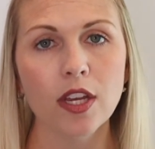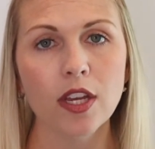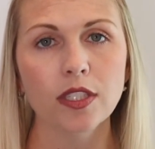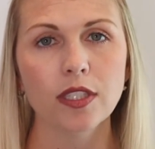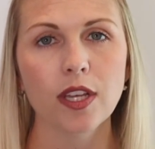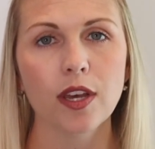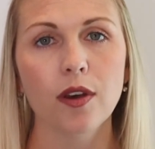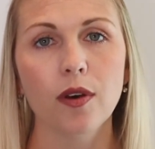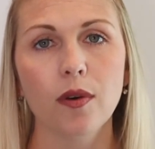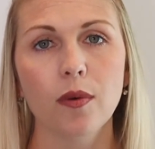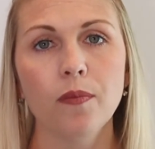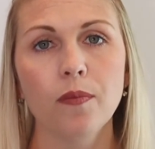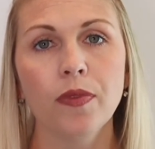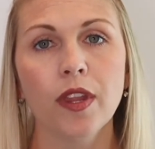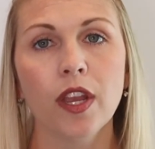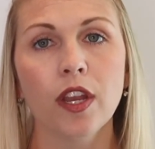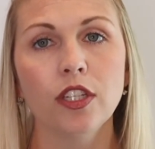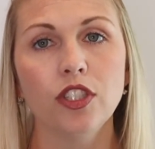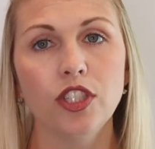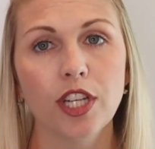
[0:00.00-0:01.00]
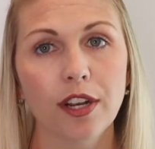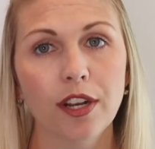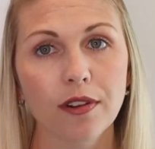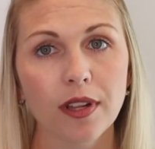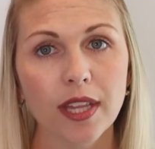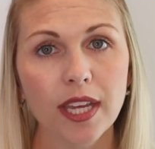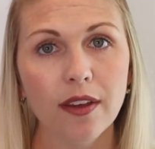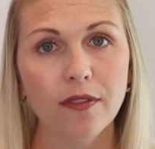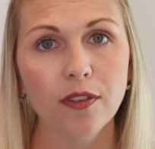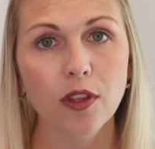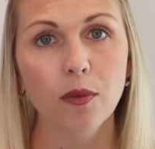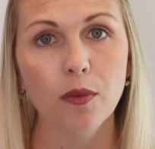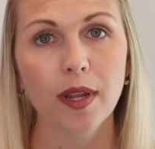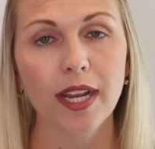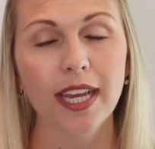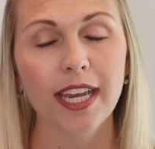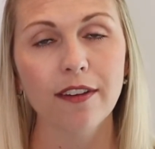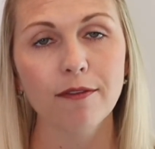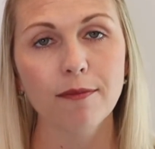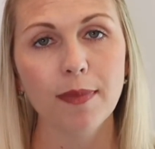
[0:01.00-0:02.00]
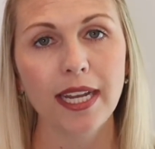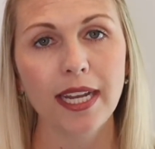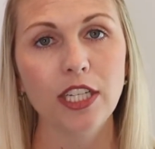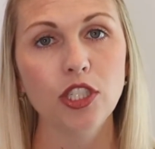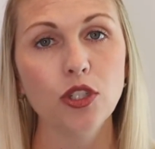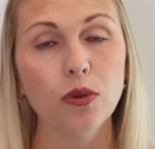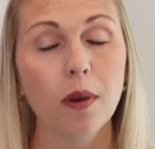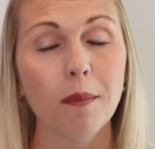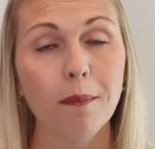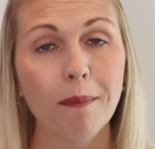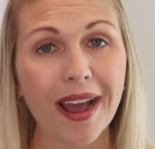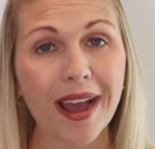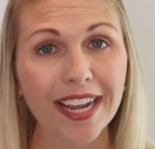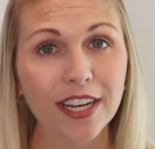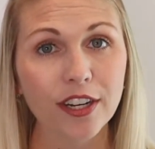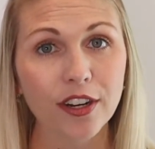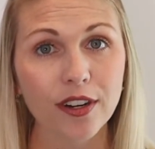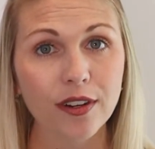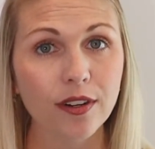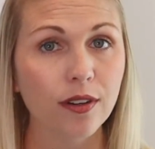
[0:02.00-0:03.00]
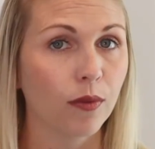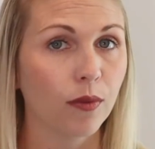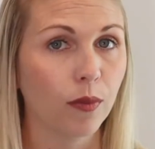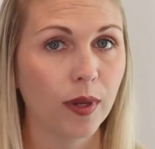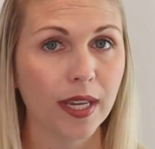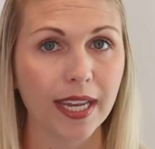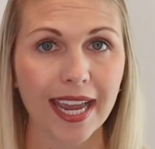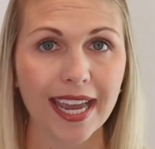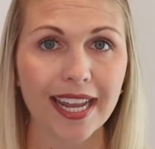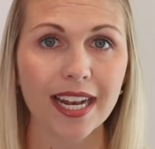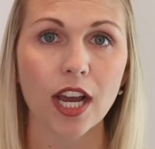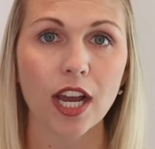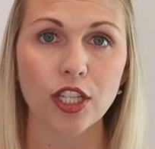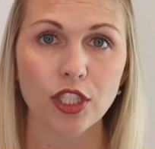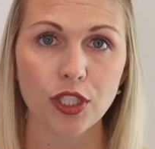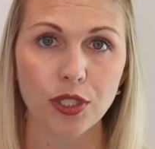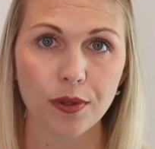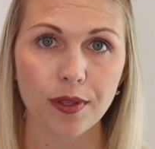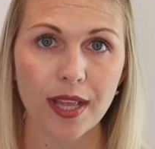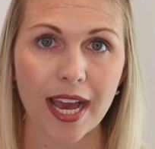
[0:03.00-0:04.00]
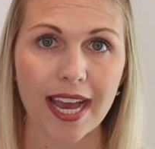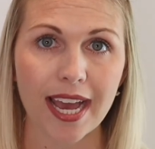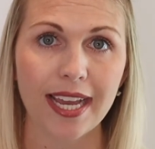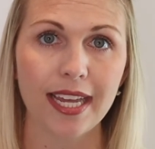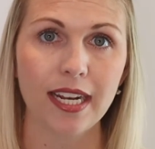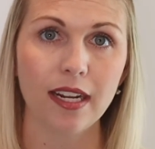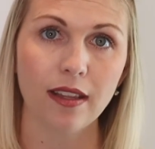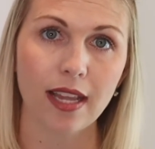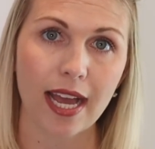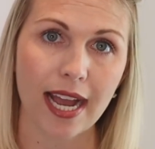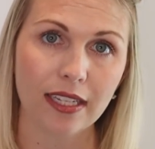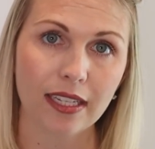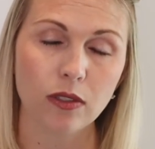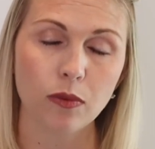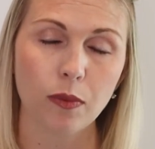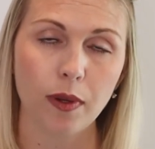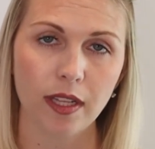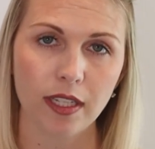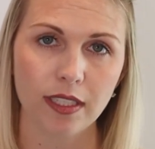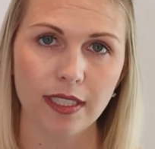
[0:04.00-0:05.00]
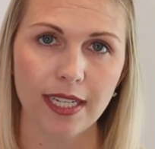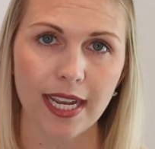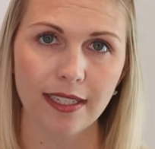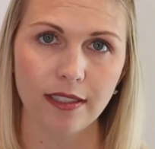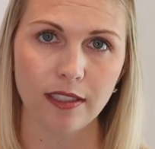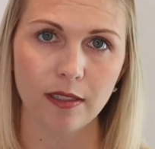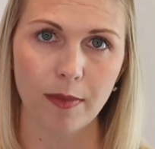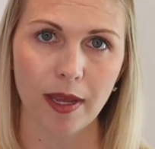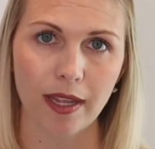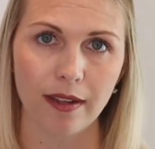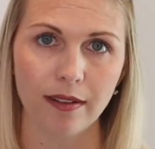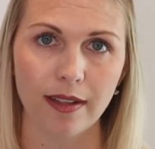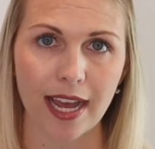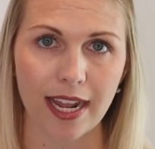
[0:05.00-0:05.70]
So generally, if you want to give money to a minor, we cannot do that in a last will and testament.